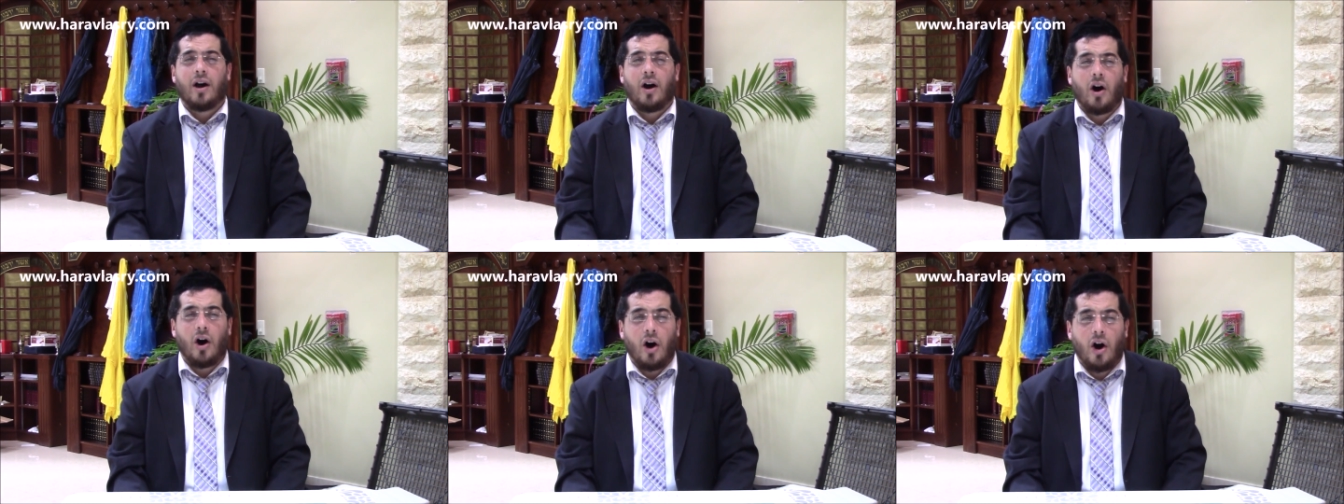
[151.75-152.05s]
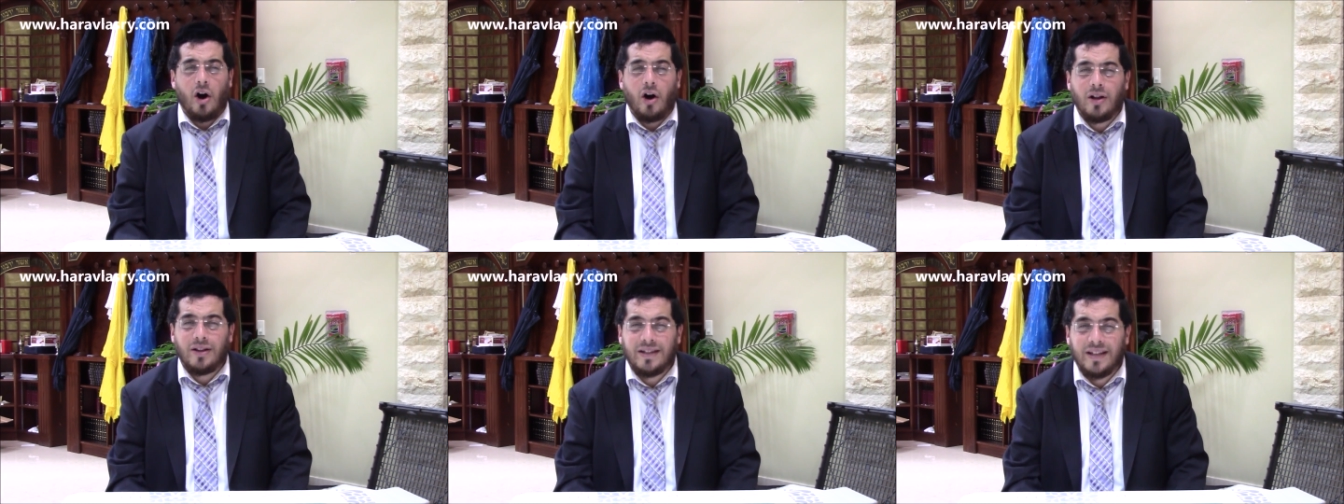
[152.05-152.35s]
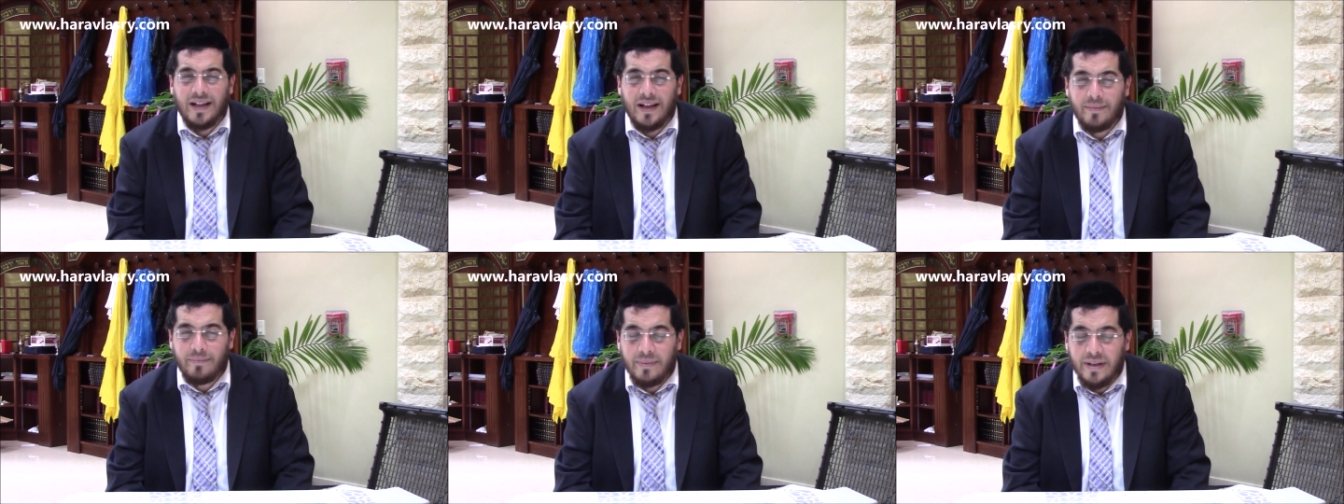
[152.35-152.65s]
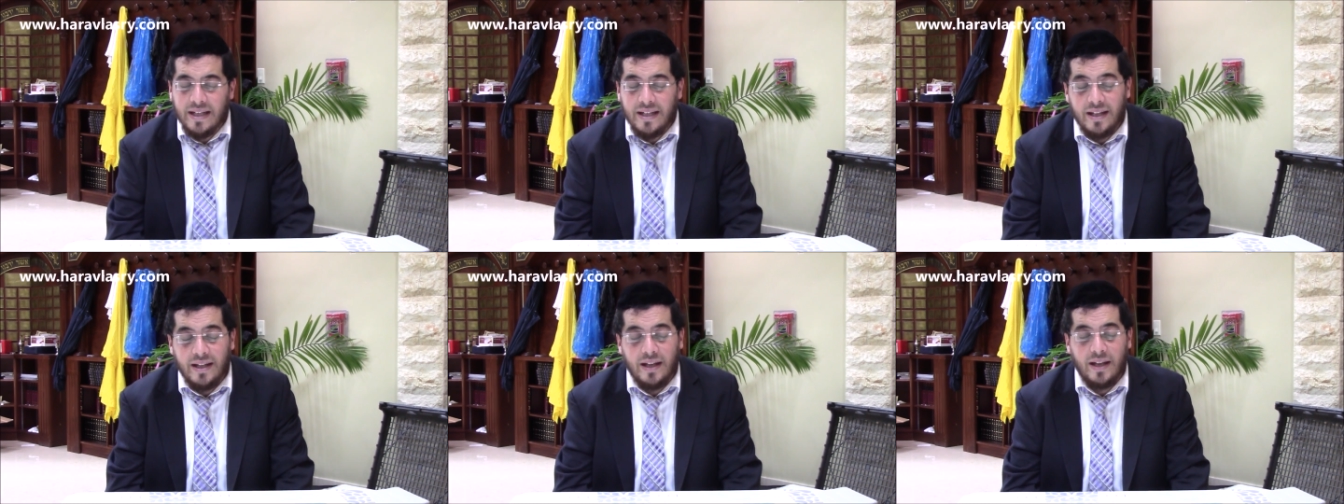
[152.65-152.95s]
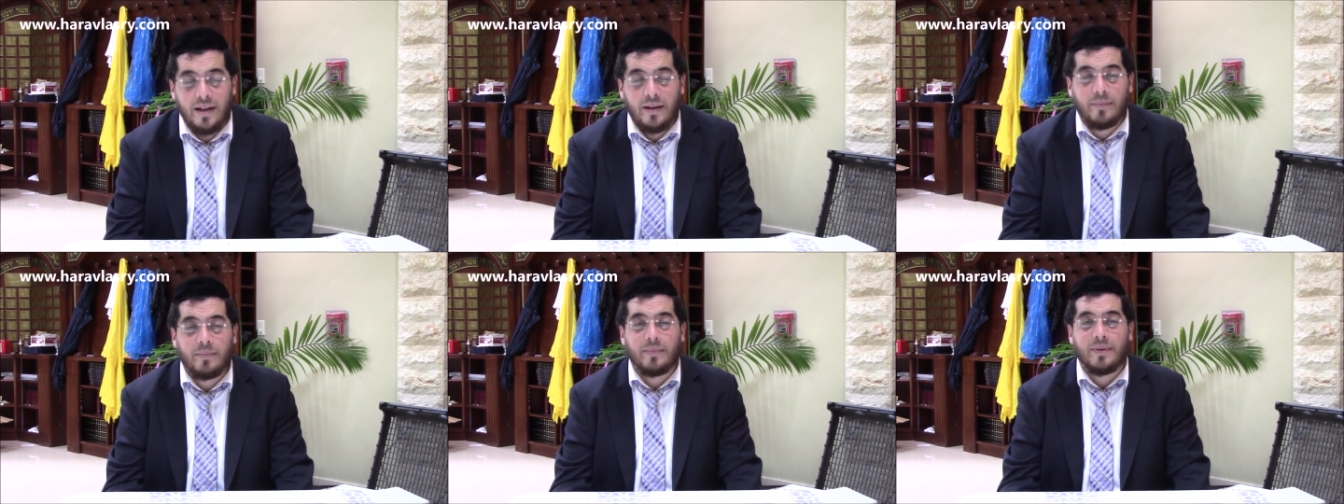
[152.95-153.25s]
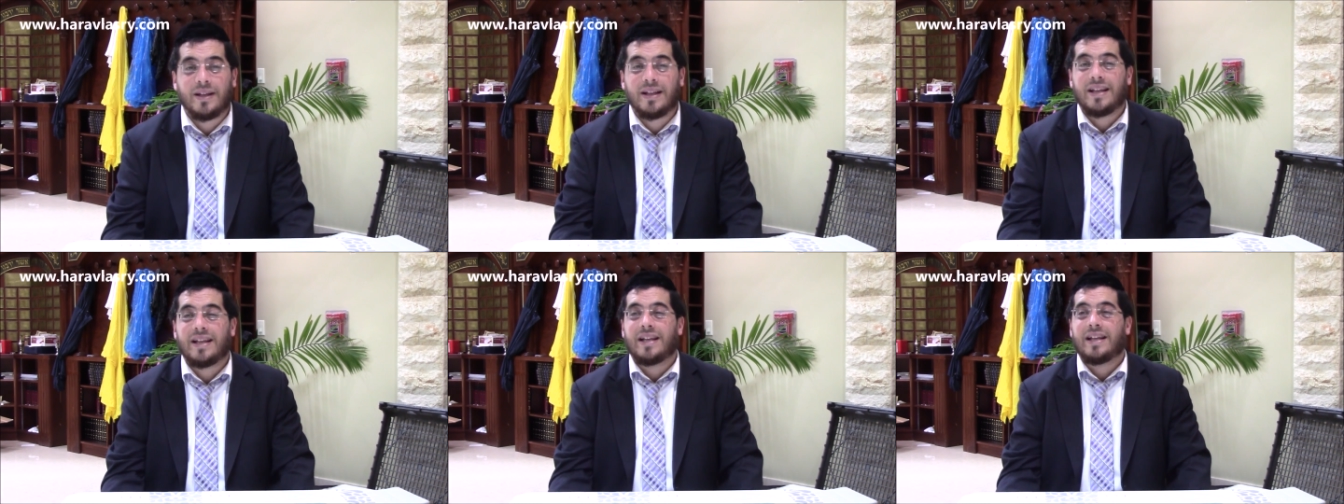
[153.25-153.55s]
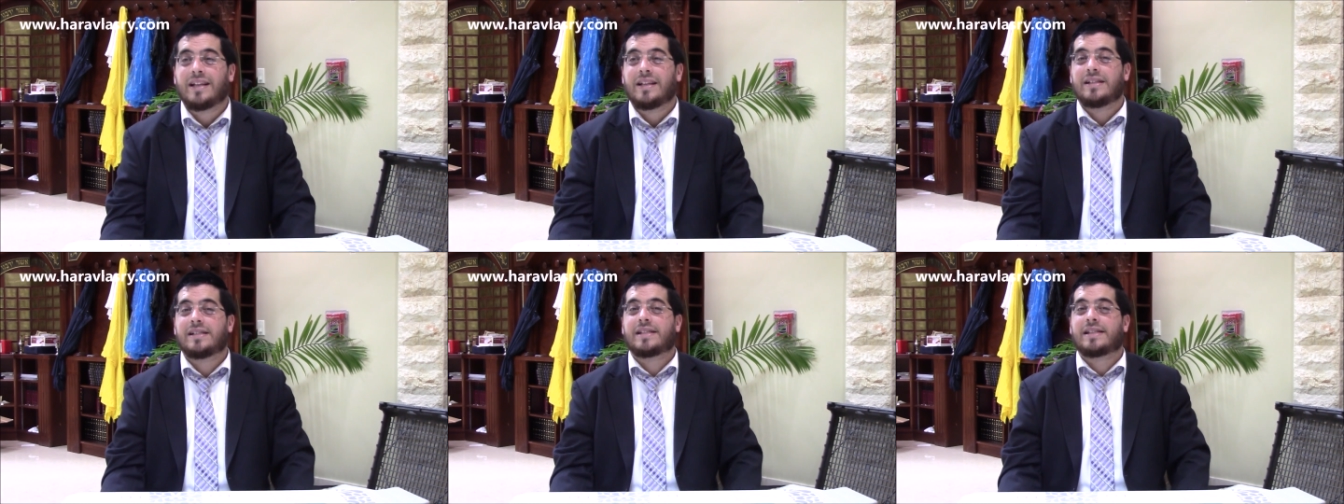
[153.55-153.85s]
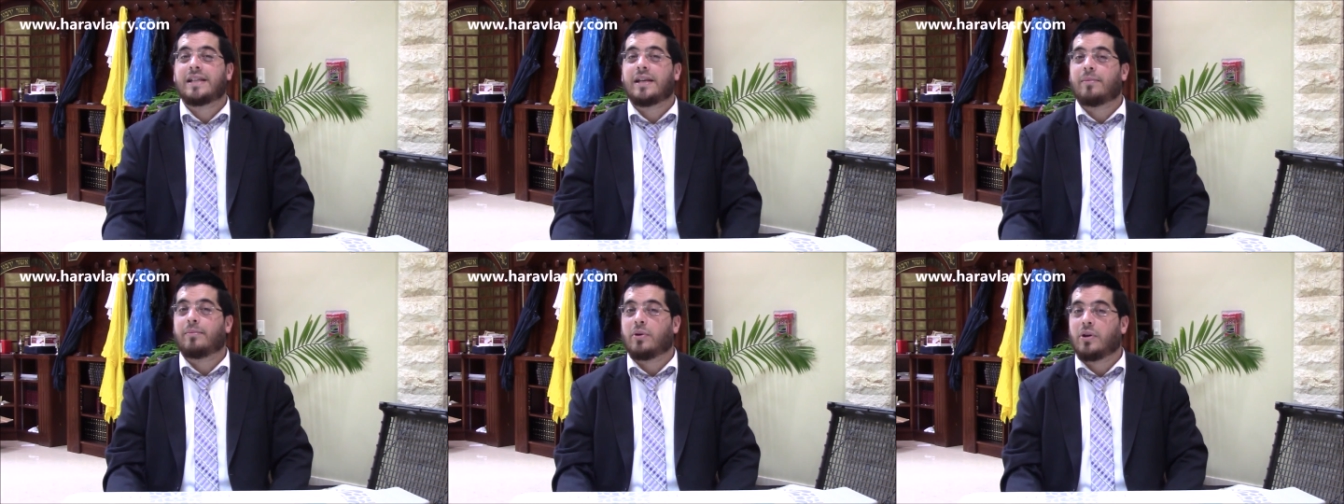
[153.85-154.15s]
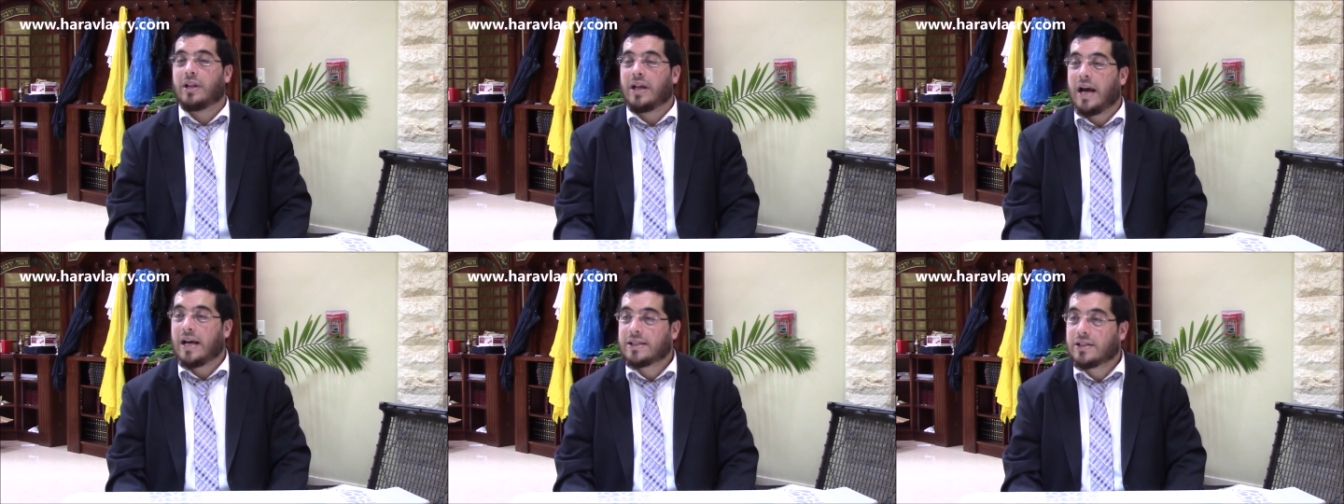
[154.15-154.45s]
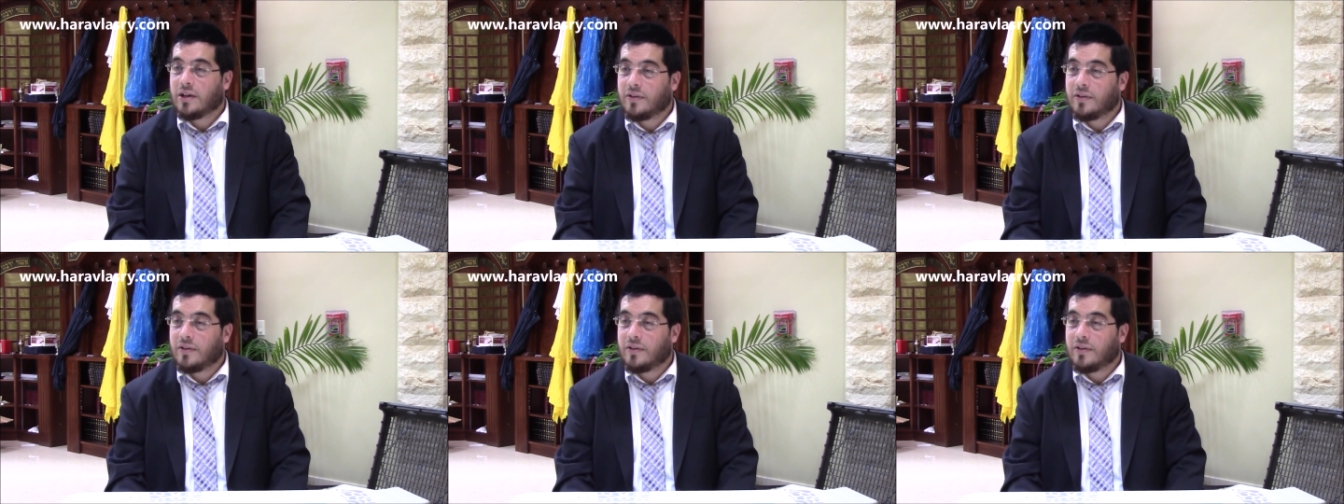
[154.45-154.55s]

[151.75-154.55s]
all the minim, symbolize